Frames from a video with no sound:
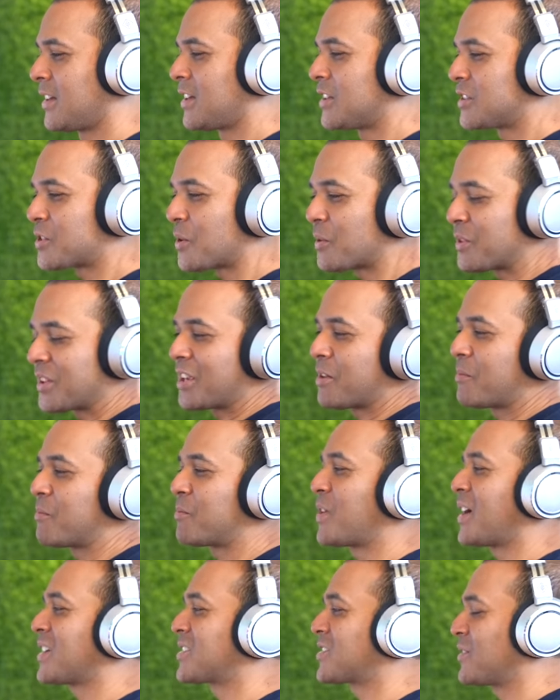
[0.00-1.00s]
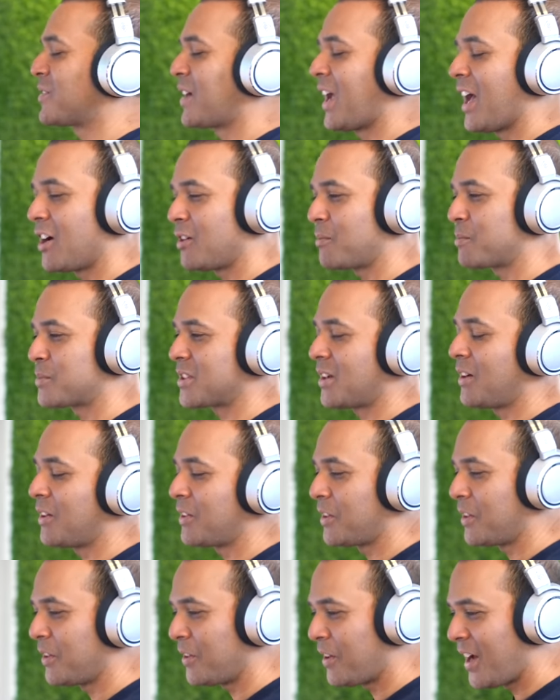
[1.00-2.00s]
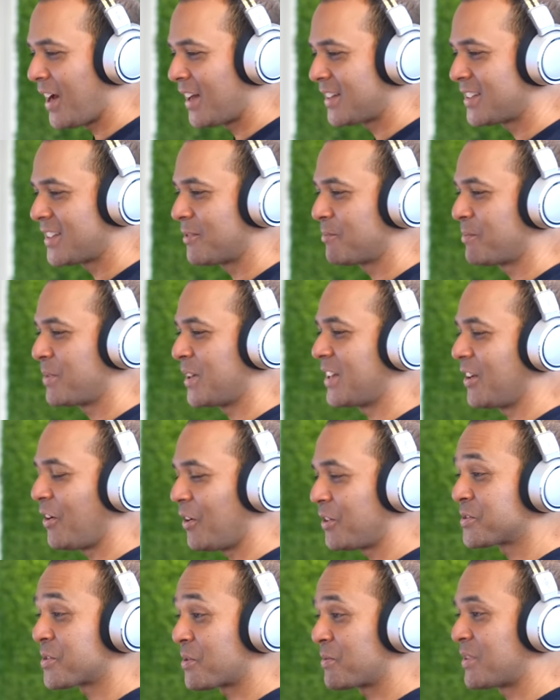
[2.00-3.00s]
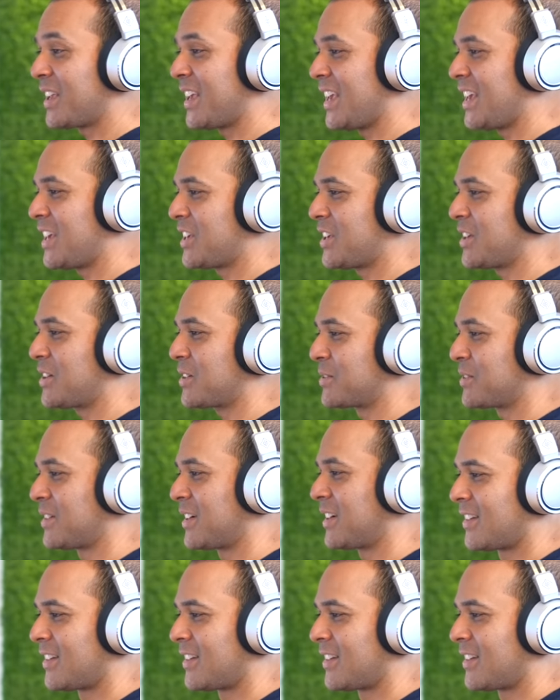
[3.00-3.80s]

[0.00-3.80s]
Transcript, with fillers: So the compressor helps a lot, but also the EQ.